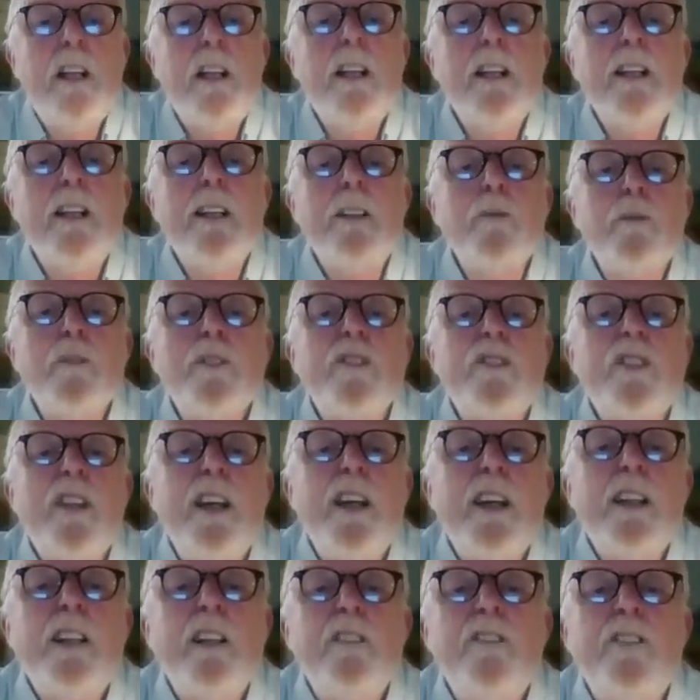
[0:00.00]
It was
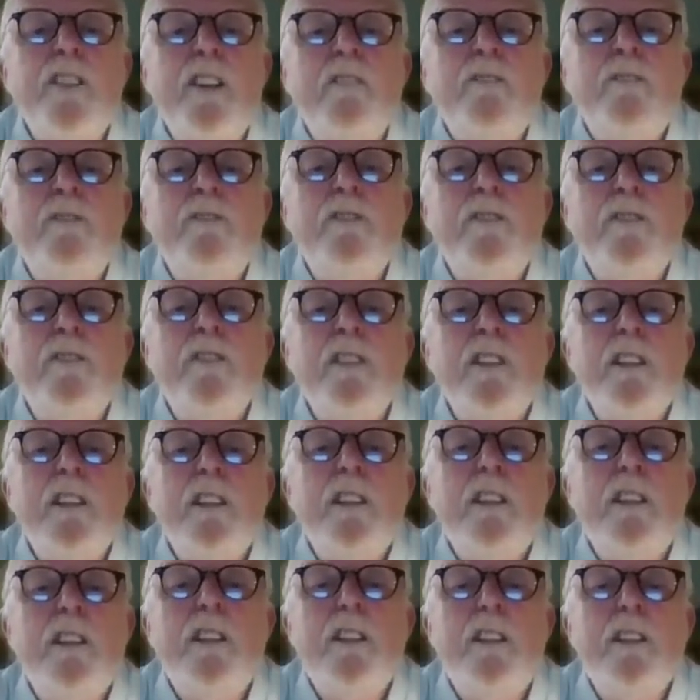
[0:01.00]
said of them,
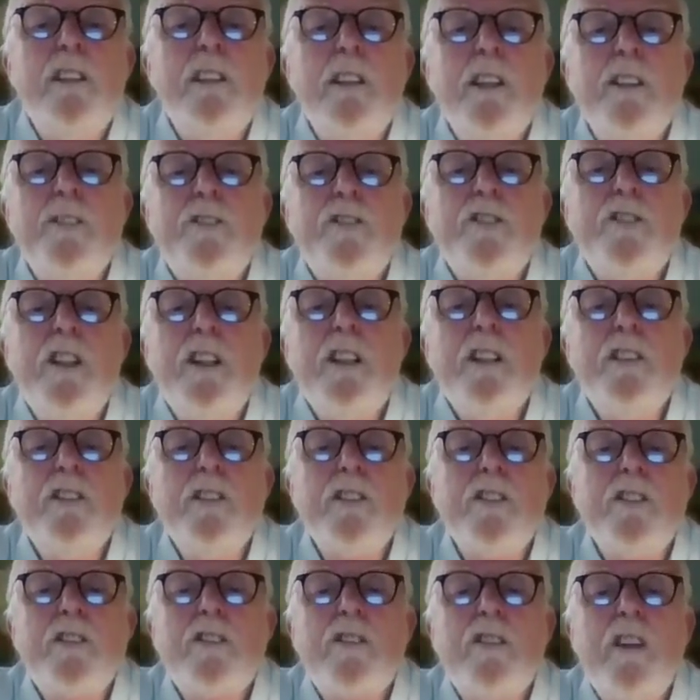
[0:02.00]
if
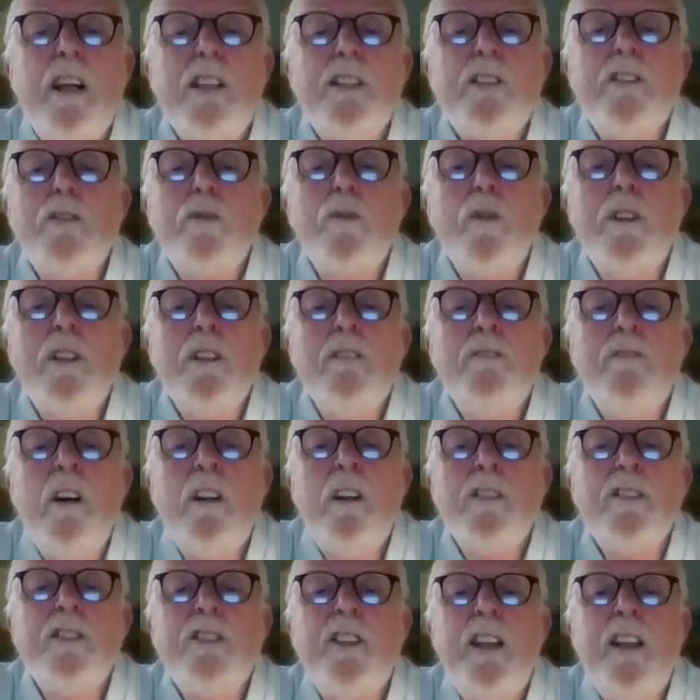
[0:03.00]
Jesus Christ were amongst